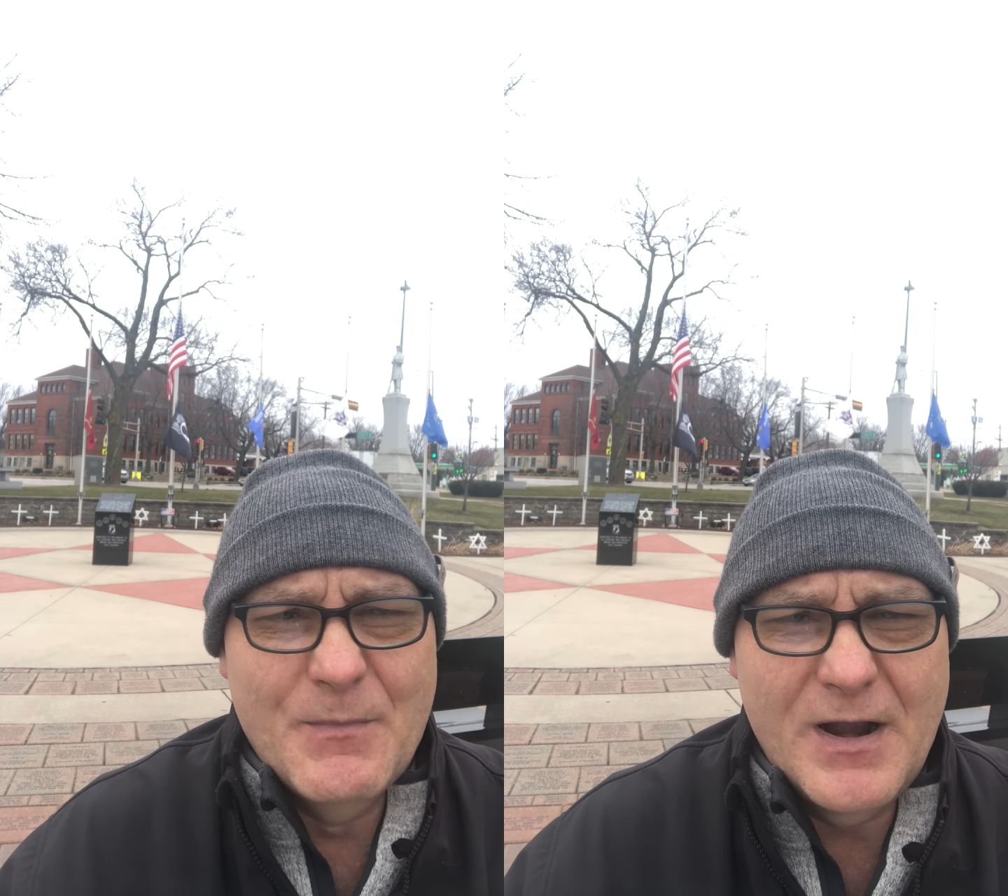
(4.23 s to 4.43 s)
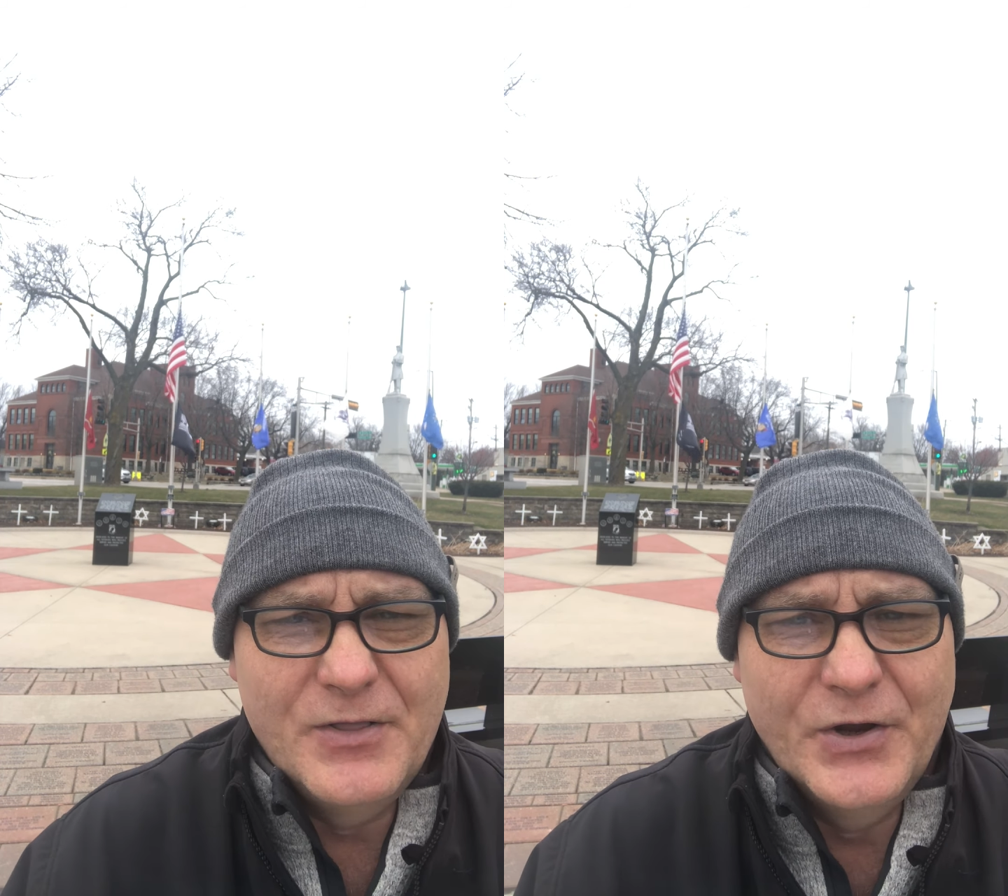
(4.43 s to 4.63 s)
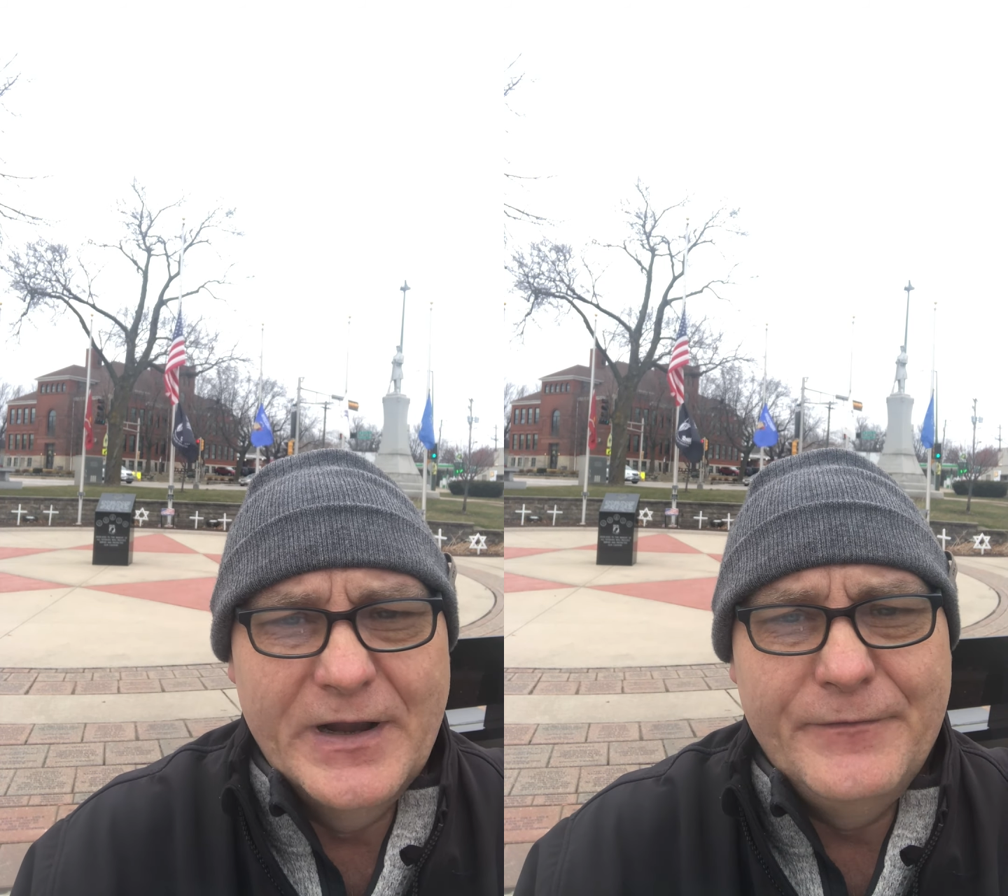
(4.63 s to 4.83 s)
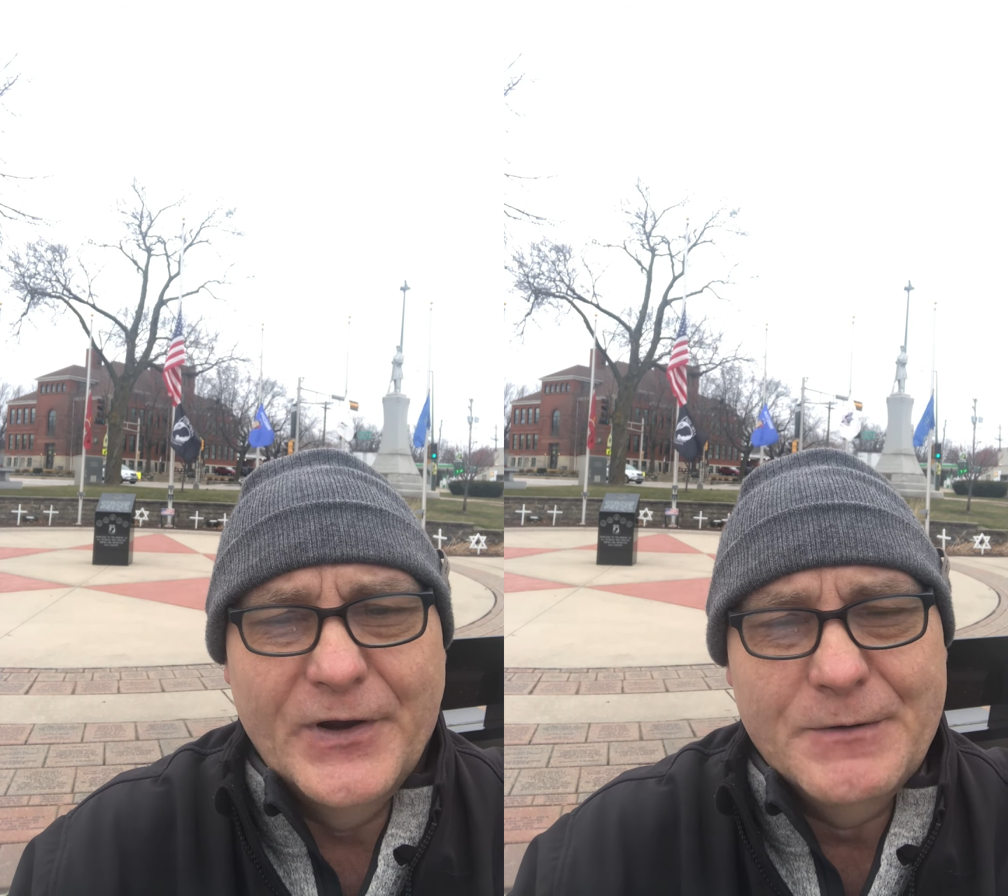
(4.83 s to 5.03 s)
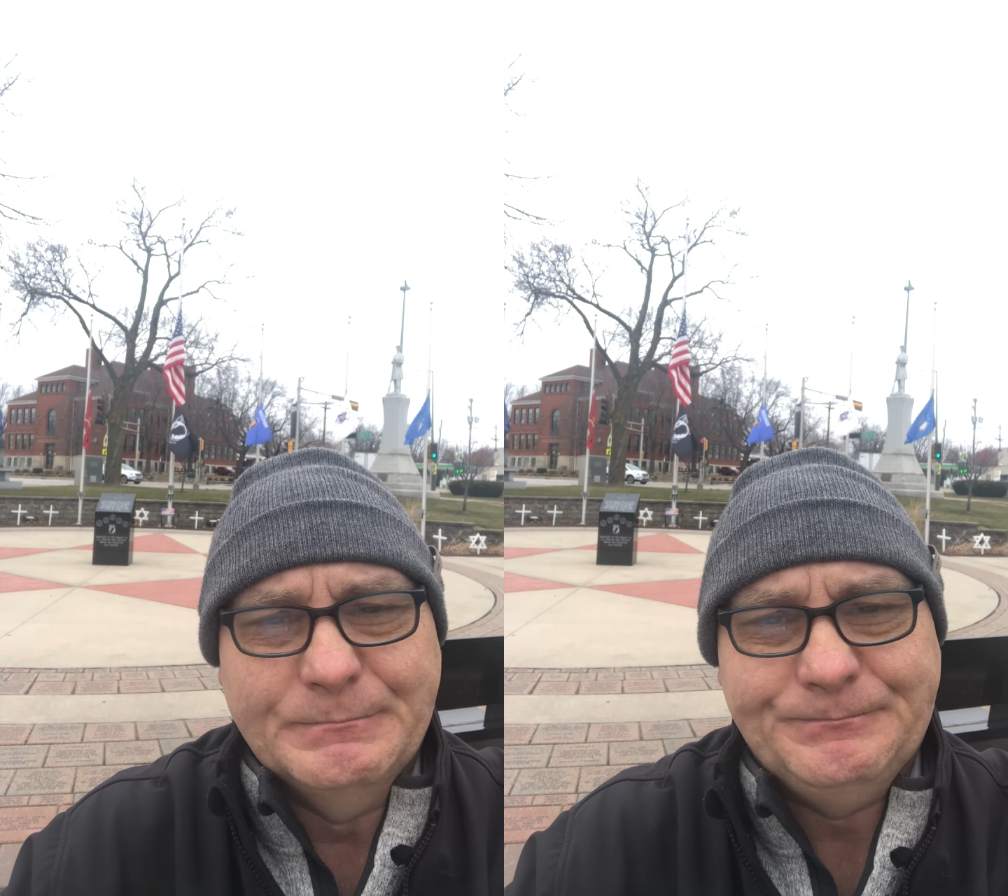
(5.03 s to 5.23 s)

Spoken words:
Mark Legreve here.